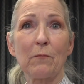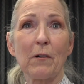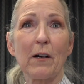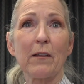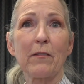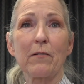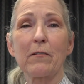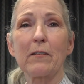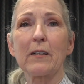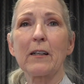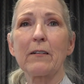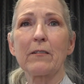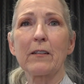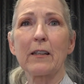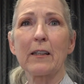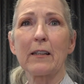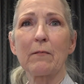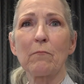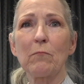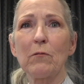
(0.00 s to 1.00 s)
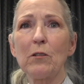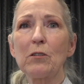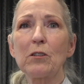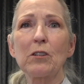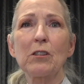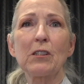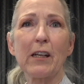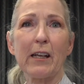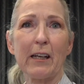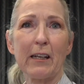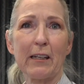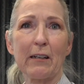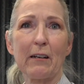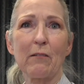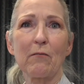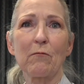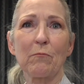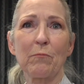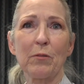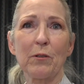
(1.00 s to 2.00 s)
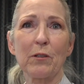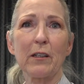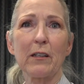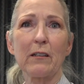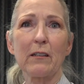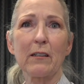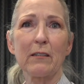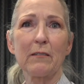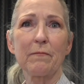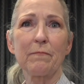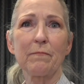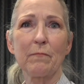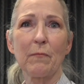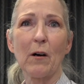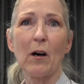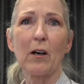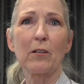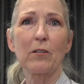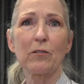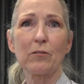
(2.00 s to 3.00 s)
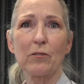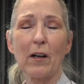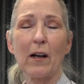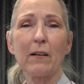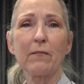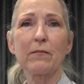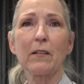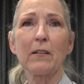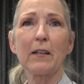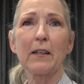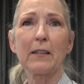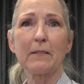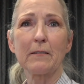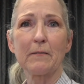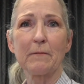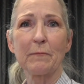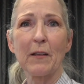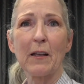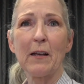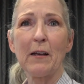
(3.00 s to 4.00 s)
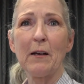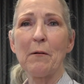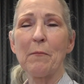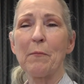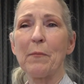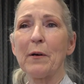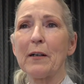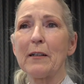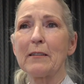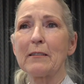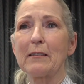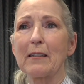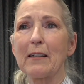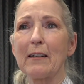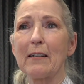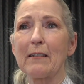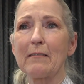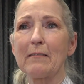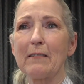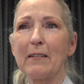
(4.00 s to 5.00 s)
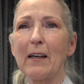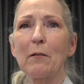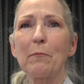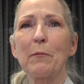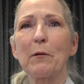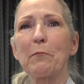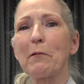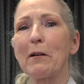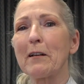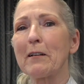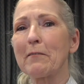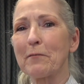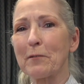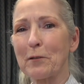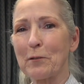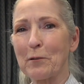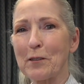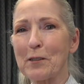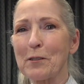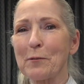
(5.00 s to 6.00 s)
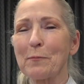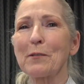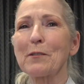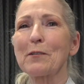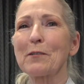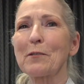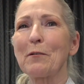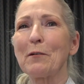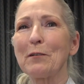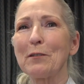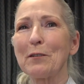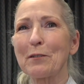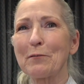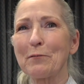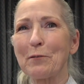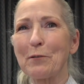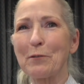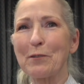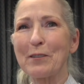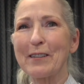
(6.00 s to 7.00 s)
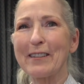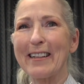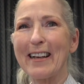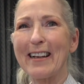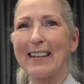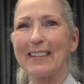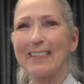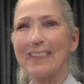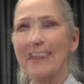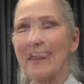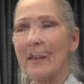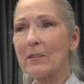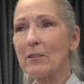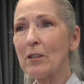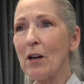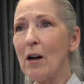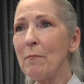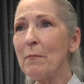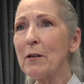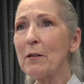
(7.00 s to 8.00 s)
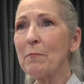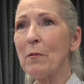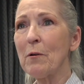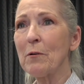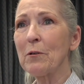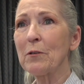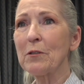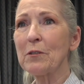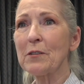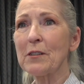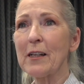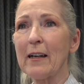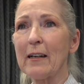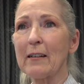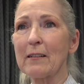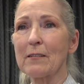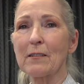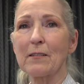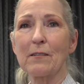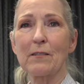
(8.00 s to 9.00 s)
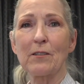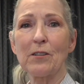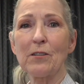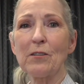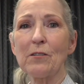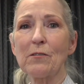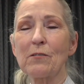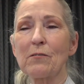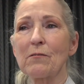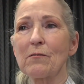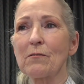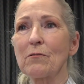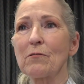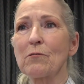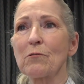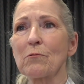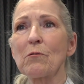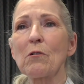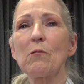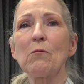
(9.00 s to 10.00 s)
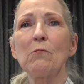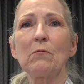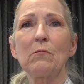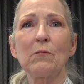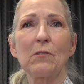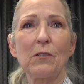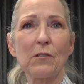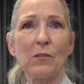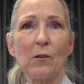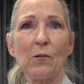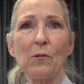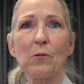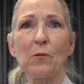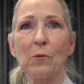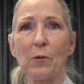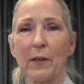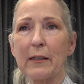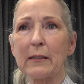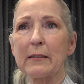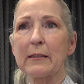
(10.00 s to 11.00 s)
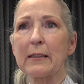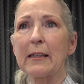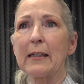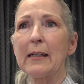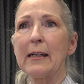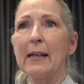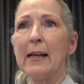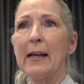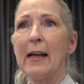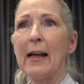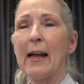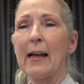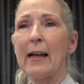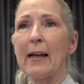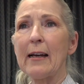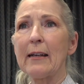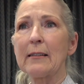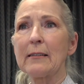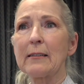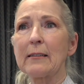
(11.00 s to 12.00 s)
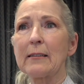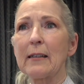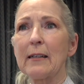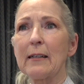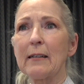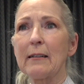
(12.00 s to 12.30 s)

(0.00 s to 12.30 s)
of weather and everything, we'll just take it out and put in a modern driveline. But that'll be ready for Christmas, so I'll look forward to that. Atomic Motors has just grown so quickly, and